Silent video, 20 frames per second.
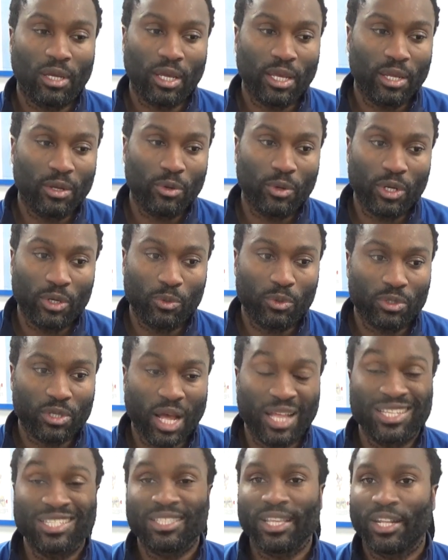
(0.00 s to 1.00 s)
he was
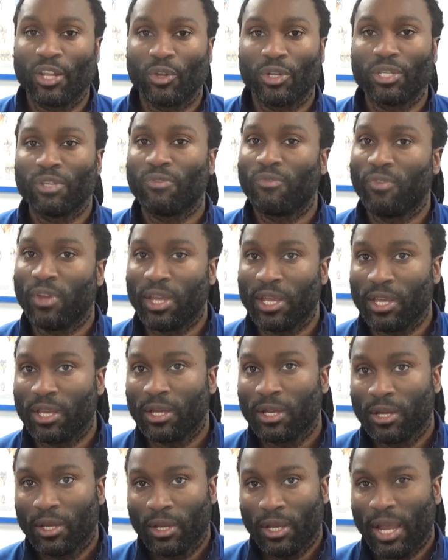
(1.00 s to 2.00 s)
unsteady on his feet,
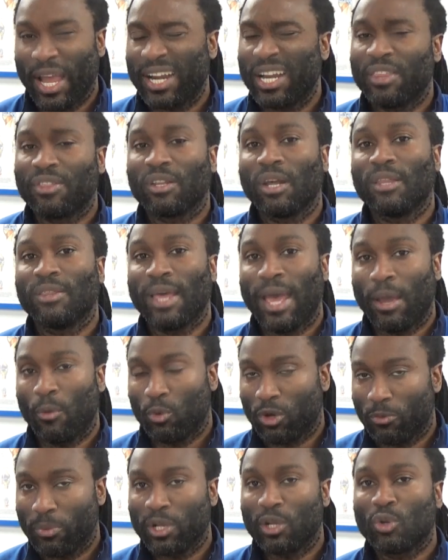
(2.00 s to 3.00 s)
anything like that
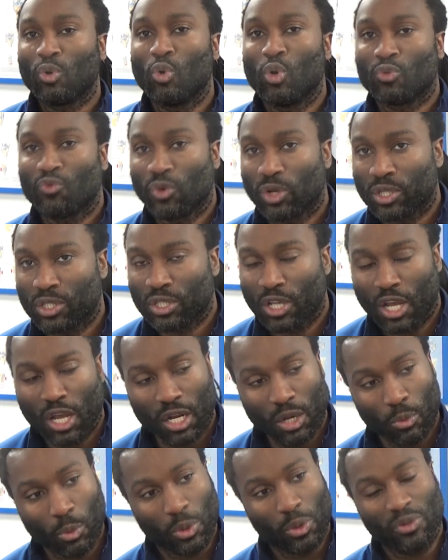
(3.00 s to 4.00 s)
would have been a cause for
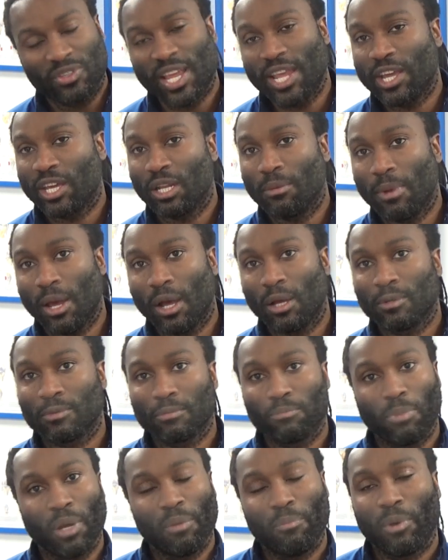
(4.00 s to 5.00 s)
concern and we'd have taken him out,
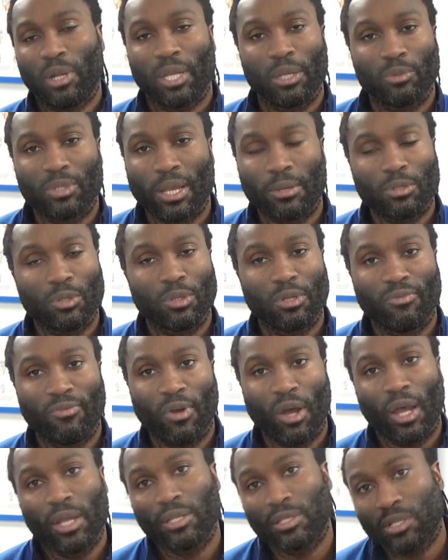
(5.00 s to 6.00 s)
but he was absolutely
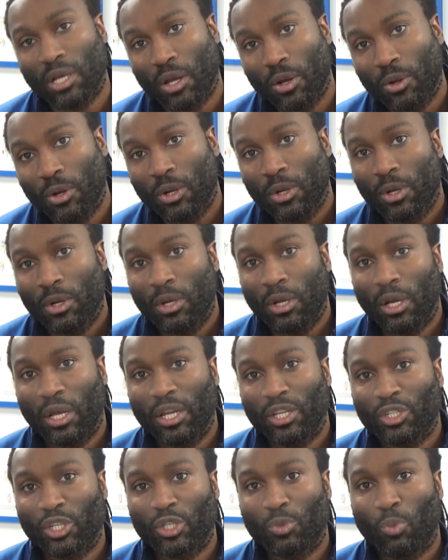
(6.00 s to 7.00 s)
fine. So
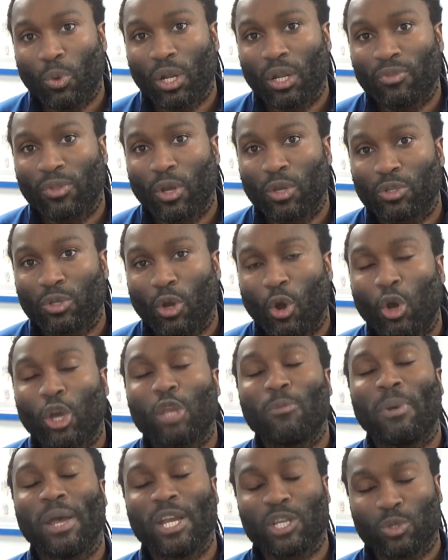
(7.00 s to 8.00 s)
it's just one of those
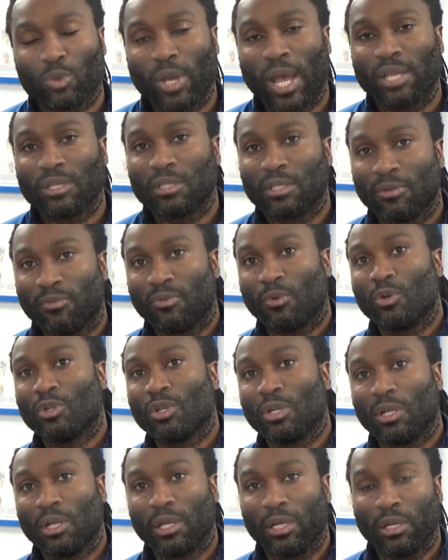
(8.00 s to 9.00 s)
occupational hazards,
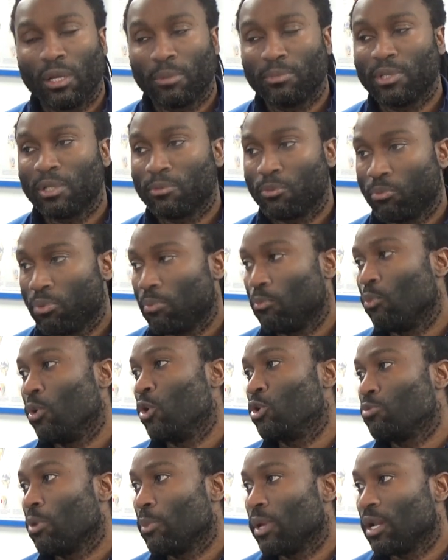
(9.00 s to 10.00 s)
unfortunately.
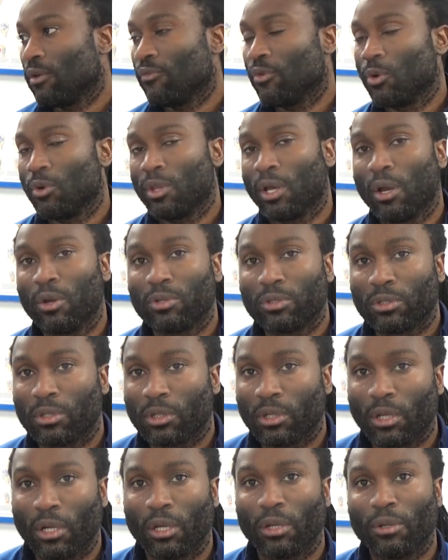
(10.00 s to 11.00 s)
Will probably had a few of those
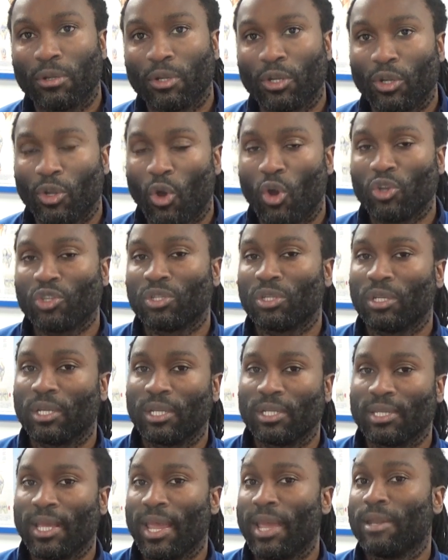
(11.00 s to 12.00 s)
knocks in
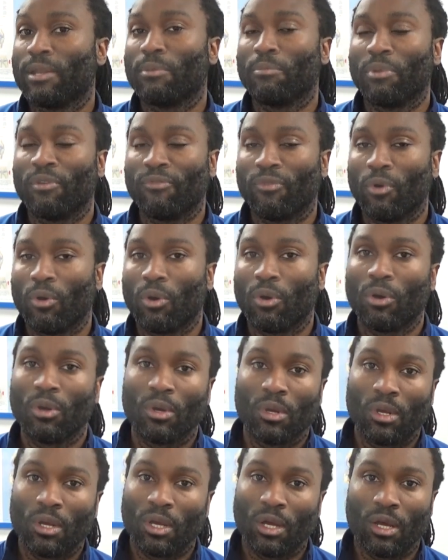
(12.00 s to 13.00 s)
his head before.
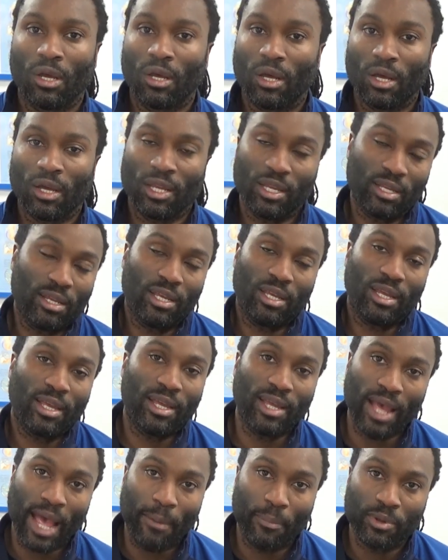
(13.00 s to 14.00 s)

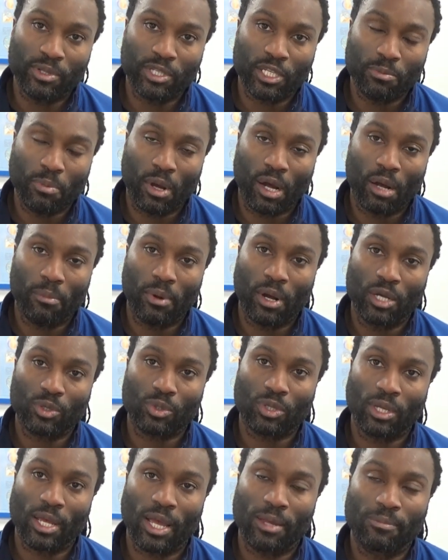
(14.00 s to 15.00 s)
It happens, it's part and
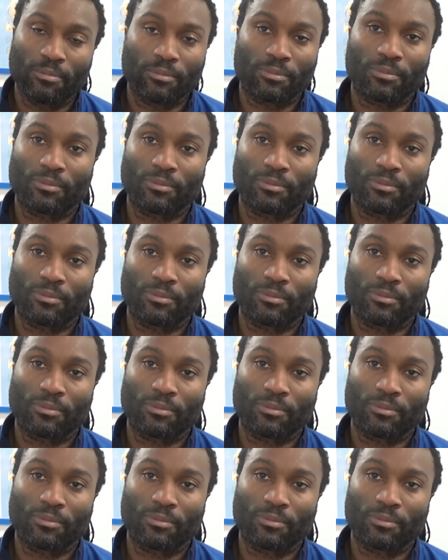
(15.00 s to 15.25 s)
parcel of the game.